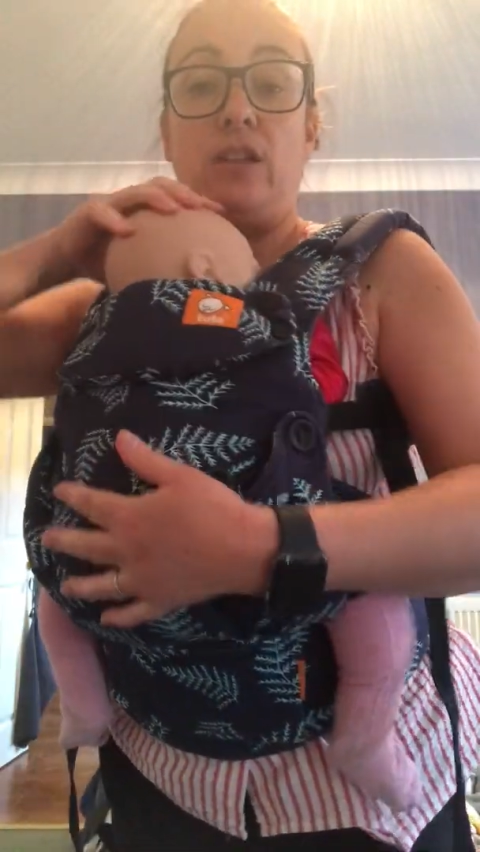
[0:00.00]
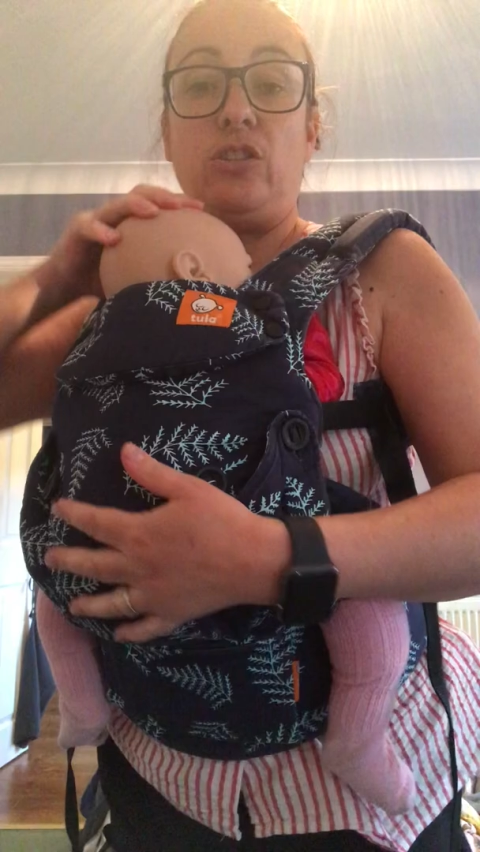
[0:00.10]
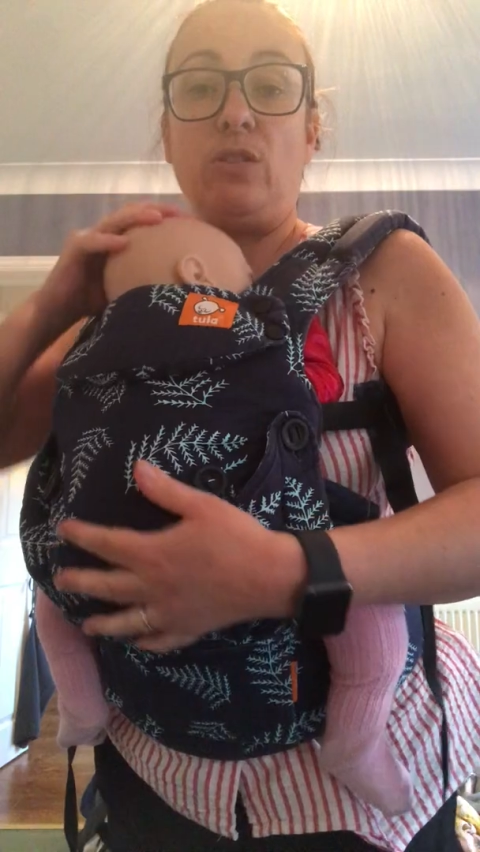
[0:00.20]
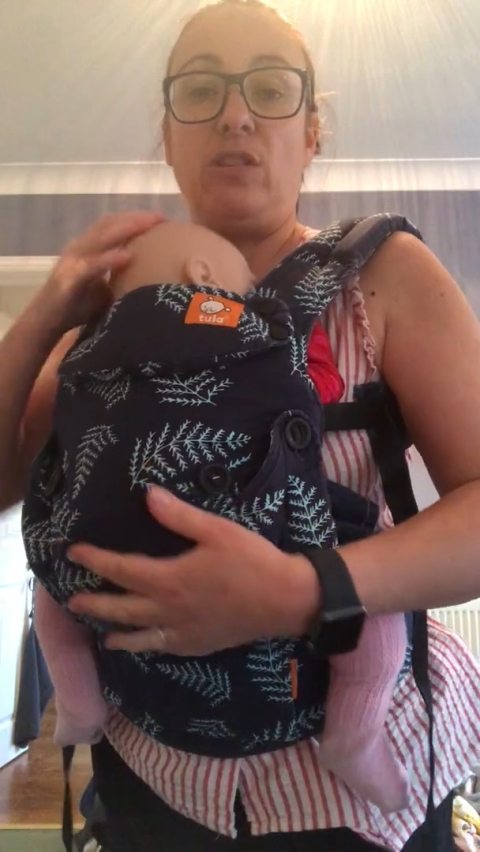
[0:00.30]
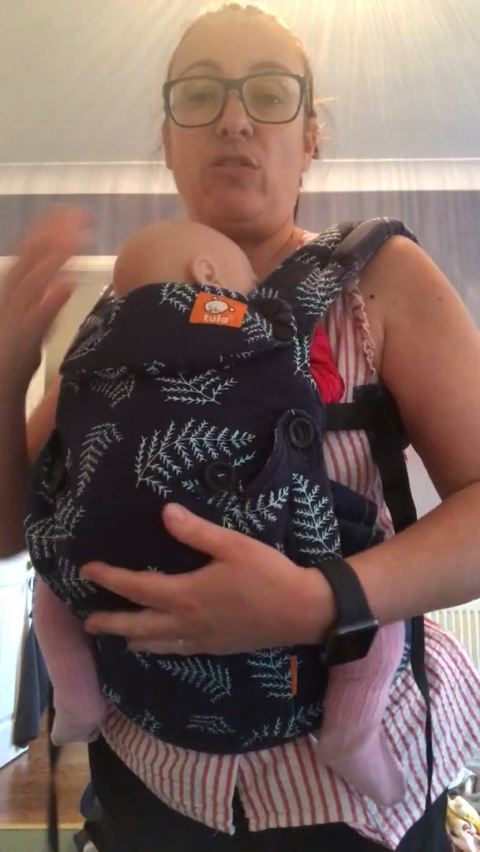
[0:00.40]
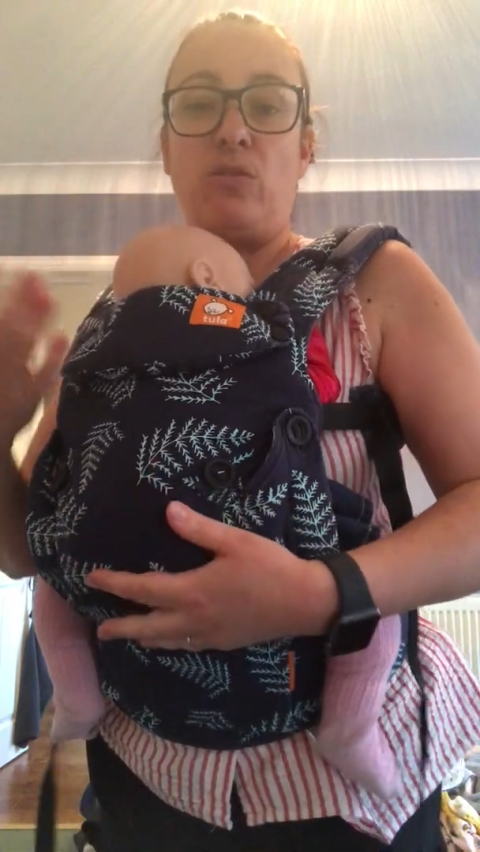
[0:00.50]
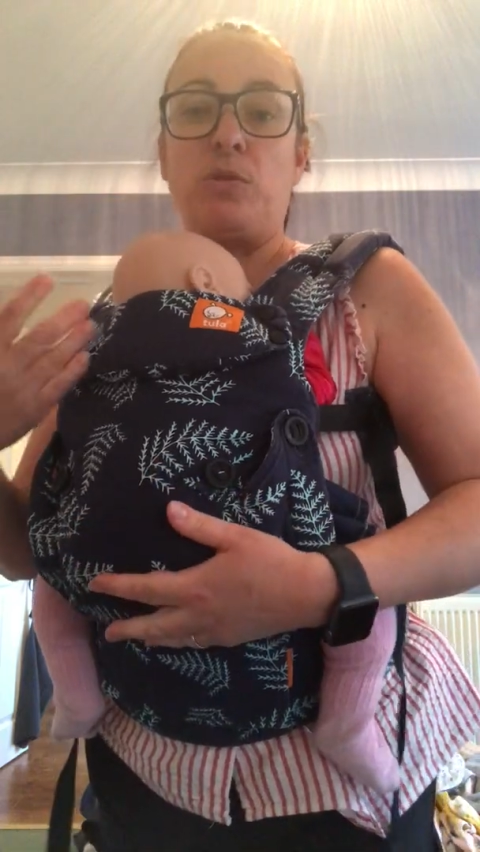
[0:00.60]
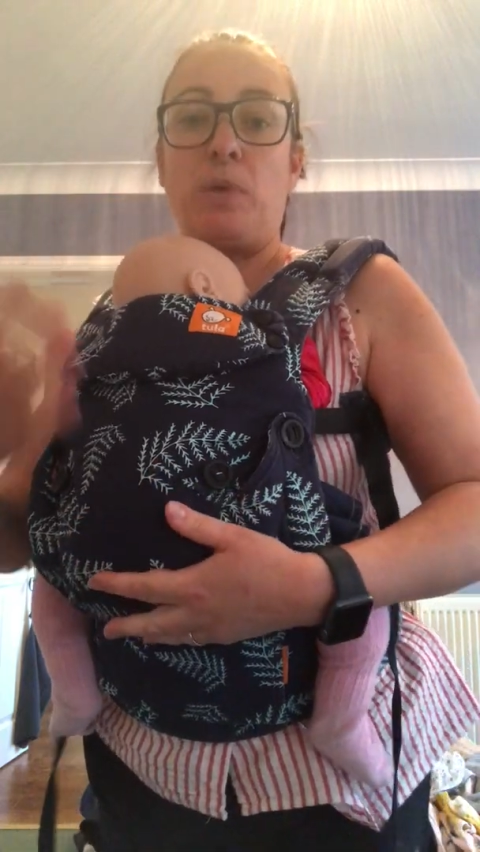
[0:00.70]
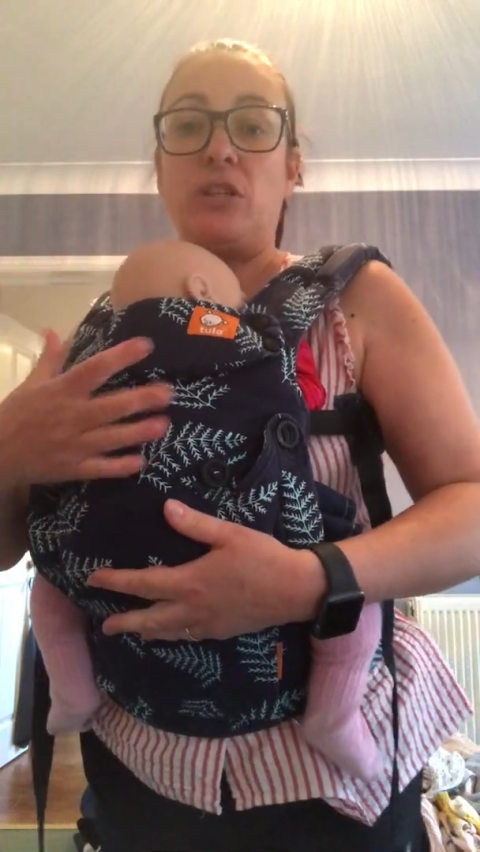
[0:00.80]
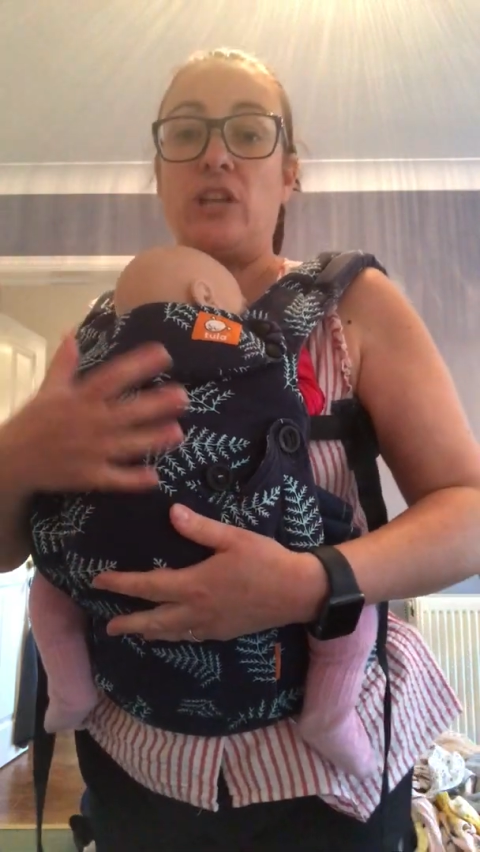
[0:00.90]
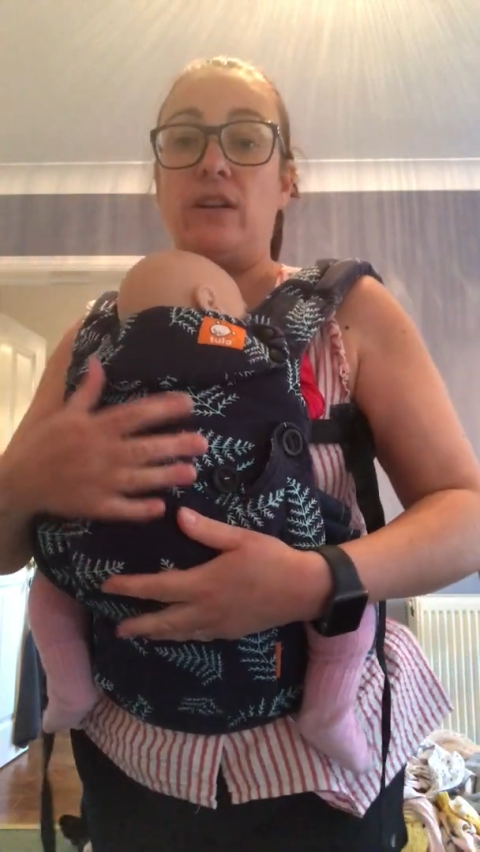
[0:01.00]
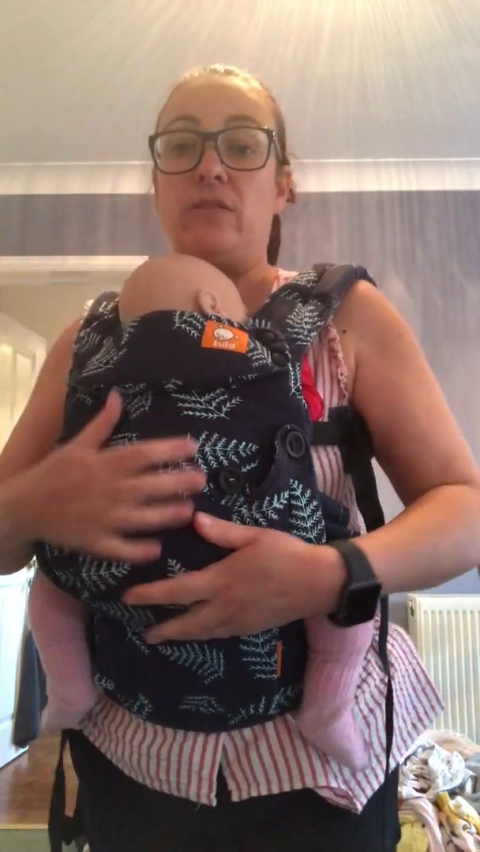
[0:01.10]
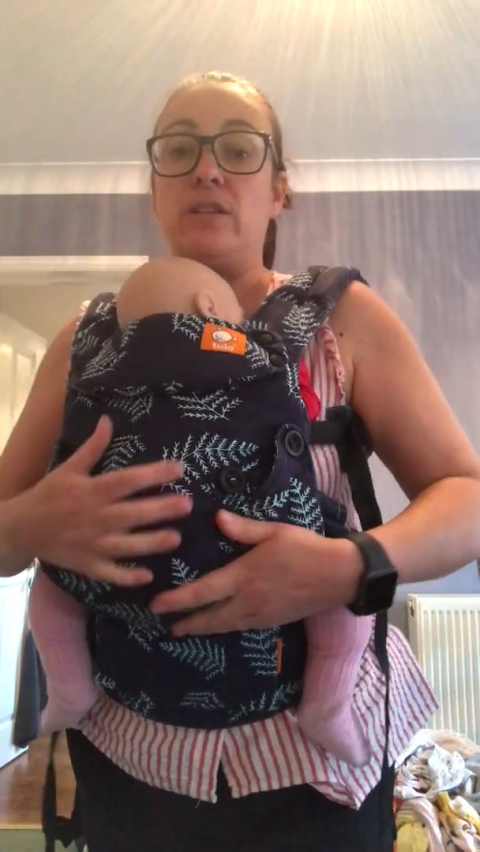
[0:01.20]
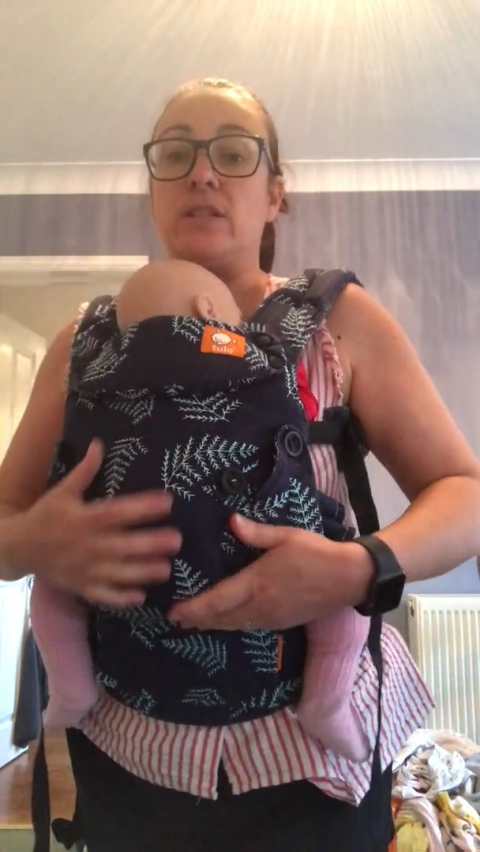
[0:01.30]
Tula are always quite generous